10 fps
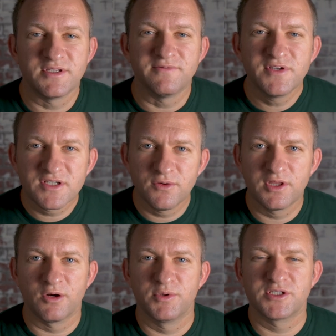a physical
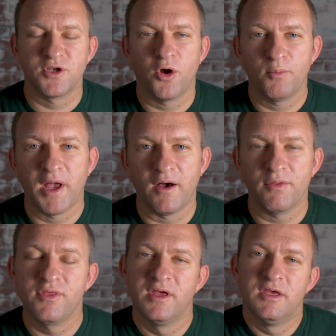therapist in home
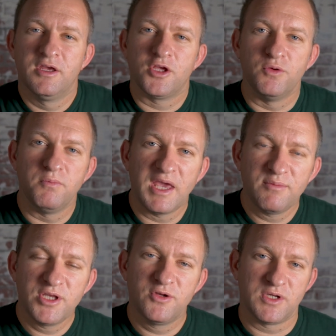health, you may
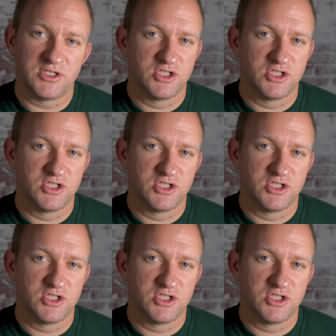be doing